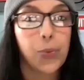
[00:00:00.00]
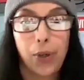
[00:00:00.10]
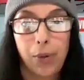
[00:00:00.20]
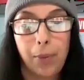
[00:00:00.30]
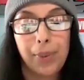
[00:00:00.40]

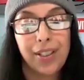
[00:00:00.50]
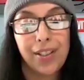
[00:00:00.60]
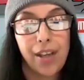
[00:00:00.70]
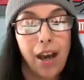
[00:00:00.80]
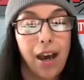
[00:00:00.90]
worry about
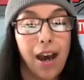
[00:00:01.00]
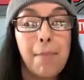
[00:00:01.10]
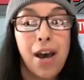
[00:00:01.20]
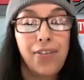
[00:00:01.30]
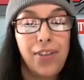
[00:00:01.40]
because
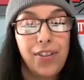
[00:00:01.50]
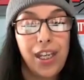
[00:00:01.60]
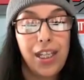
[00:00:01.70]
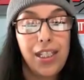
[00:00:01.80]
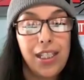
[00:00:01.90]
I'm on this
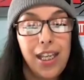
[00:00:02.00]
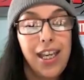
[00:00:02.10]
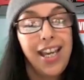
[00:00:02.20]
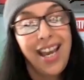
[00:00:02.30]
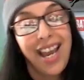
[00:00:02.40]
case
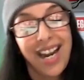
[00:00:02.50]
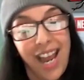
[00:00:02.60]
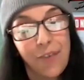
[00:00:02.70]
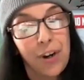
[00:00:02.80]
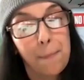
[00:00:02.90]
and I
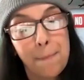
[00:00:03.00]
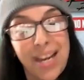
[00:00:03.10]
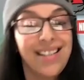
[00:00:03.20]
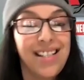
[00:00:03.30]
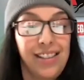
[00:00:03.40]
have an
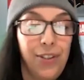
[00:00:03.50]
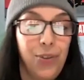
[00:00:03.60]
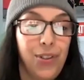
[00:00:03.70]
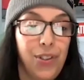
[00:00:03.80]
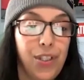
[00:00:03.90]
amazing
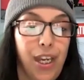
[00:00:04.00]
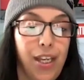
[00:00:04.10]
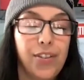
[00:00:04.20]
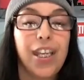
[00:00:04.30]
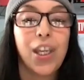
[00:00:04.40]
lender on this
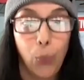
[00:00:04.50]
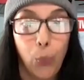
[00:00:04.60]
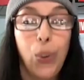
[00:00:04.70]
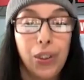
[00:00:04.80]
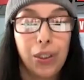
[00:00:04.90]
case. It
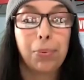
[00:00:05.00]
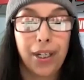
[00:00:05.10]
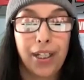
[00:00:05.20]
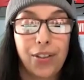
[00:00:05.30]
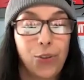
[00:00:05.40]
will
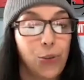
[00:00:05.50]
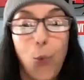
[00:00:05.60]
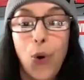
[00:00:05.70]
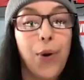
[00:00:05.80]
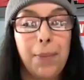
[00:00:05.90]
appraise. So
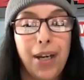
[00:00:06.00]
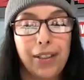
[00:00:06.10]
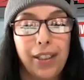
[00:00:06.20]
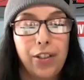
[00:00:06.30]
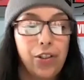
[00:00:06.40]
don't worry about
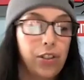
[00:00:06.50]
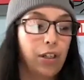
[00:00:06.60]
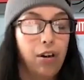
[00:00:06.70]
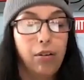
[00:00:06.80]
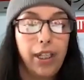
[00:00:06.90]
that. And she's
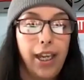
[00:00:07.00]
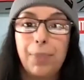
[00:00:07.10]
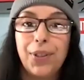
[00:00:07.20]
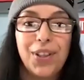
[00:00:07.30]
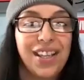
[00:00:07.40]
like, okay.
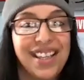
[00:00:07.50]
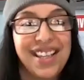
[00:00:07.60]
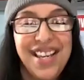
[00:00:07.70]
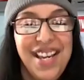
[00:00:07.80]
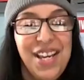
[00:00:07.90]
But
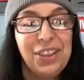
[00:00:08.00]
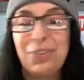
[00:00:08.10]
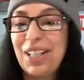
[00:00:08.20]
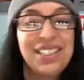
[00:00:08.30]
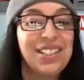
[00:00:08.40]

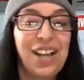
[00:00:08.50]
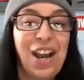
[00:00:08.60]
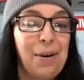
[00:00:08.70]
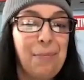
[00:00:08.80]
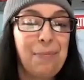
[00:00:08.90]
throughout the
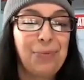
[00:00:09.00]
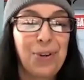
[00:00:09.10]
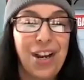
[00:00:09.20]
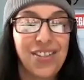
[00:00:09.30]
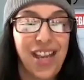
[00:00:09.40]
entire
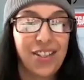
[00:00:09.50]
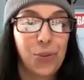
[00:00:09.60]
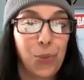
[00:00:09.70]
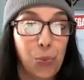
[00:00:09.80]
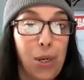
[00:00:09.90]

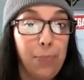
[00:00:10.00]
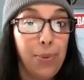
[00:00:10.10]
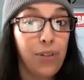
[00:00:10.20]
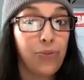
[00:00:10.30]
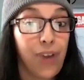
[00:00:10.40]
transaction, which went
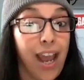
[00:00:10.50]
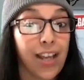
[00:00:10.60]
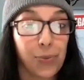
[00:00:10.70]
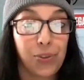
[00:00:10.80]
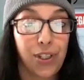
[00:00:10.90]
pretty
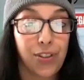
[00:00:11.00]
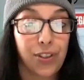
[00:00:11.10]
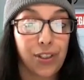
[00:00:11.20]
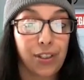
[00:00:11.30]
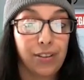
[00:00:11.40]
fast with
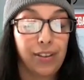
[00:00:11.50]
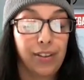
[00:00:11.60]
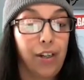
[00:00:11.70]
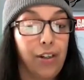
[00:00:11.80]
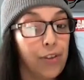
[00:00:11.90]
Jessica,
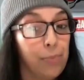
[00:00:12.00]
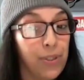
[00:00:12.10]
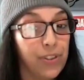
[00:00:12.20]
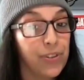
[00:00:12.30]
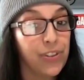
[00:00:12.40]
another
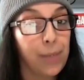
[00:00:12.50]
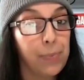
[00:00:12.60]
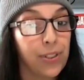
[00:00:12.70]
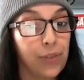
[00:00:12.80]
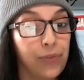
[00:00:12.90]

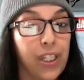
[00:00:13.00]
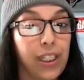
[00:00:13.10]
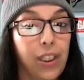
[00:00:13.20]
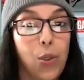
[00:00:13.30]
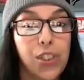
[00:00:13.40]
misconception of VA
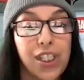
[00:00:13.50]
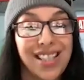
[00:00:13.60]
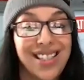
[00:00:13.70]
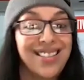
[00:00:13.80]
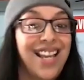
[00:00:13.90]
loans is
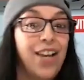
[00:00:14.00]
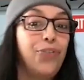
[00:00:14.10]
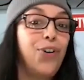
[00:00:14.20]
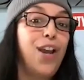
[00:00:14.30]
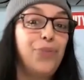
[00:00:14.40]
that they take
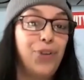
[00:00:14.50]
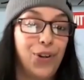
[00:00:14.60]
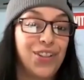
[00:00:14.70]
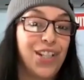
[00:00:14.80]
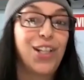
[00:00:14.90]
forever
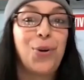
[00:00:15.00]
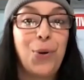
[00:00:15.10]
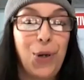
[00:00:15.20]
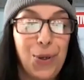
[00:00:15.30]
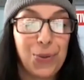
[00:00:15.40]
and then they don't
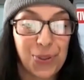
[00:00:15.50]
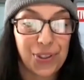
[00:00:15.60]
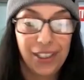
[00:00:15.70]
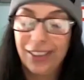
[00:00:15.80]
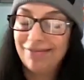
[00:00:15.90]
close.
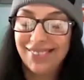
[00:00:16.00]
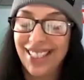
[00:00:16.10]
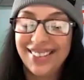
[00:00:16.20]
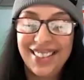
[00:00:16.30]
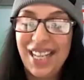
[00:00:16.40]

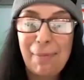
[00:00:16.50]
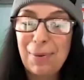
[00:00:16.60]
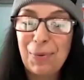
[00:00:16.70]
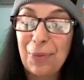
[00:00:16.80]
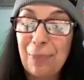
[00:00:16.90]
That didn't
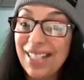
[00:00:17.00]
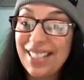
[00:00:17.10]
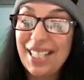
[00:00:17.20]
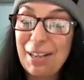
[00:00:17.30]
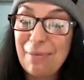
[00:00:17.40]
happen with my
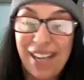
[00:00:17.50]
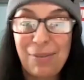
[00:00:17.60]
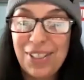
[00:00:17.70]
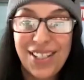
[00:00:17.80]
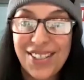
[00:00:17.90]
team, not
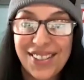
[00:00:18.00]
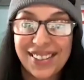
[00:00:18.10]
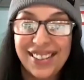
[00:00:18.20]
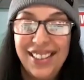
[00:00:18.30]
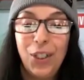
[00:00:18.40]
with
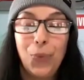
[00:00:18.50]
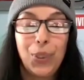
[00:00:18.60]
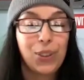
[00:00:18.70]
Jessica. We